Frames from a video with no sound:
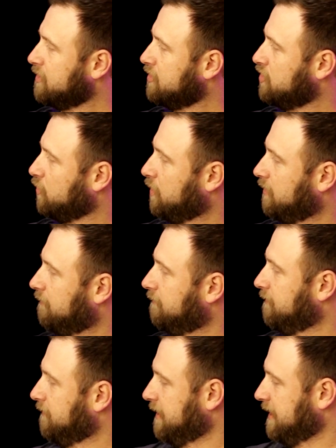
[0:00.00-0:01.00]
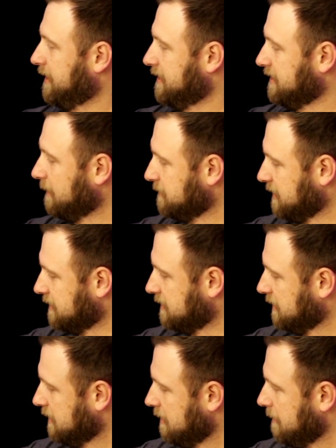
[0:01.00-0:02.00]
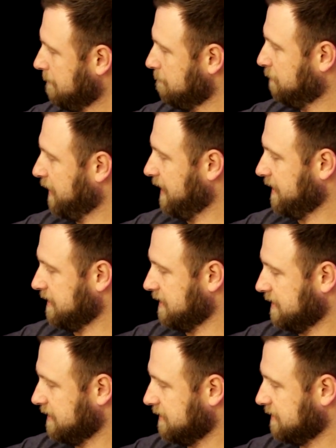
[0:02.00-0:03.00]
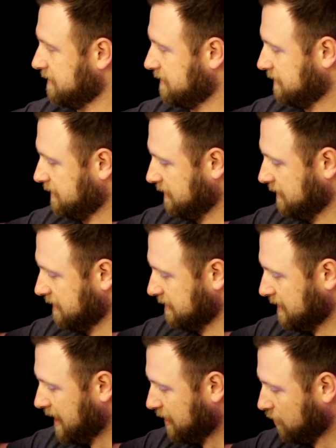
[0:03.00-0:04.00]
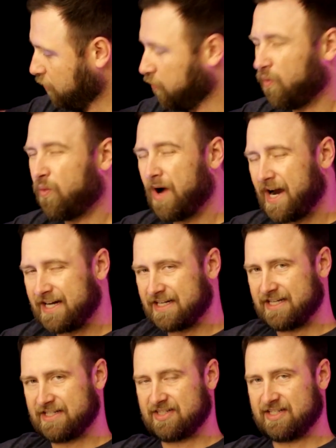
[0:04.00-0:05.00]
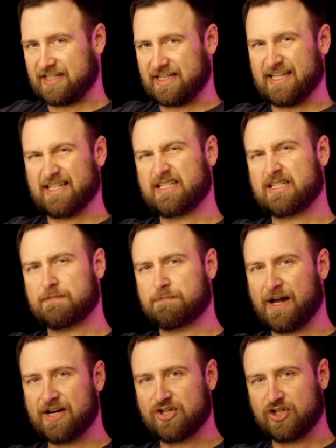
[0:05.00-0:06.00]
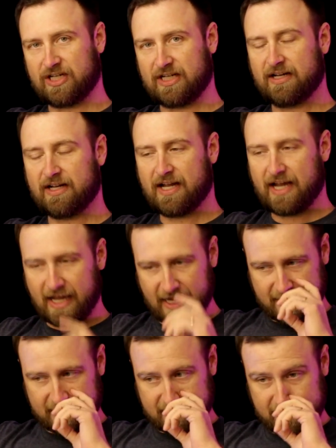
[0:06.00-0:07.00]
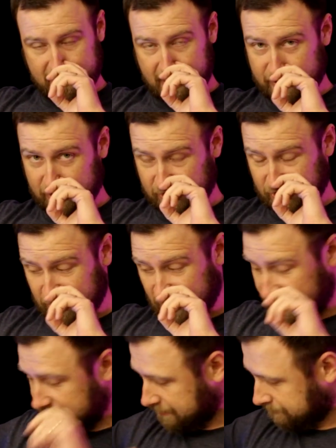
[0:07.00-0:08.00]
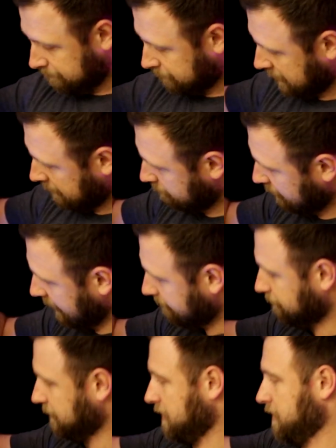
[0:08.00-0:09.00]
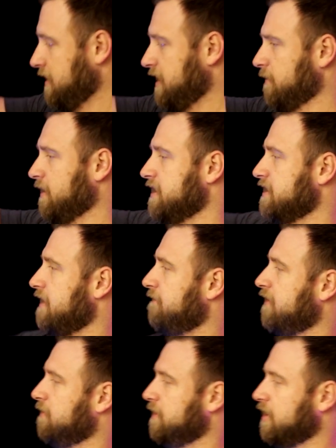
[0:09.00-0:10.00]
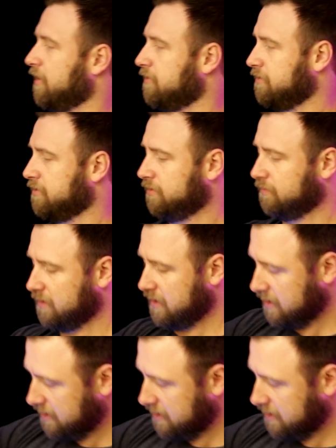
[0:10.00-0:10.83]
sort of substance, but it is not quite as sticky and spongy as the HSGI. But anyways, I figured we'd go through